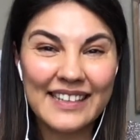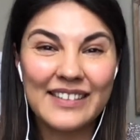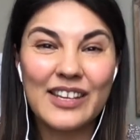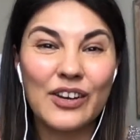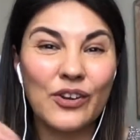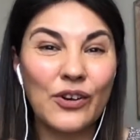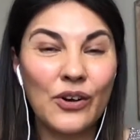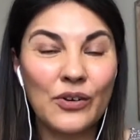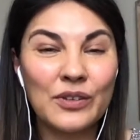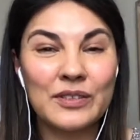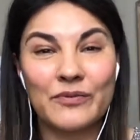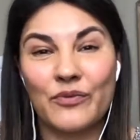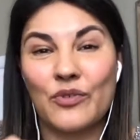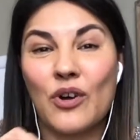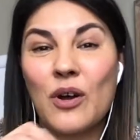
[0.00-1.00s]
they're
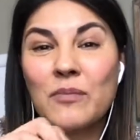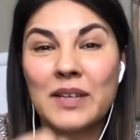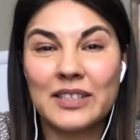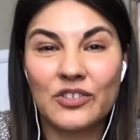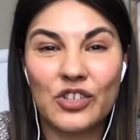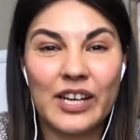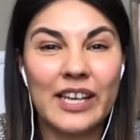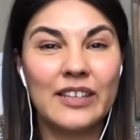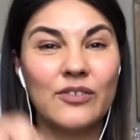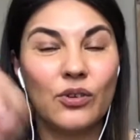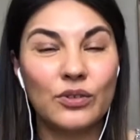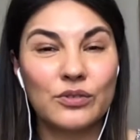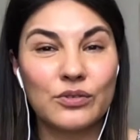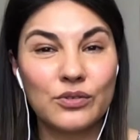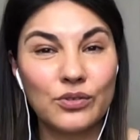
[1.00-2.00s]
going from a train
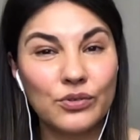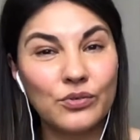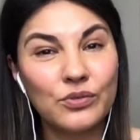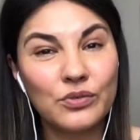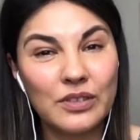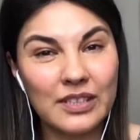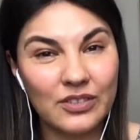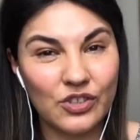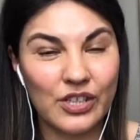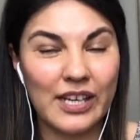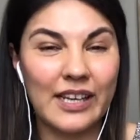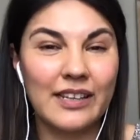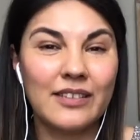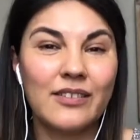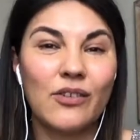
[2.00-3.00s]
or to the
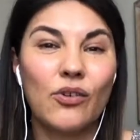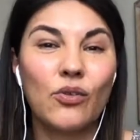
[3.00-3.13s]
train,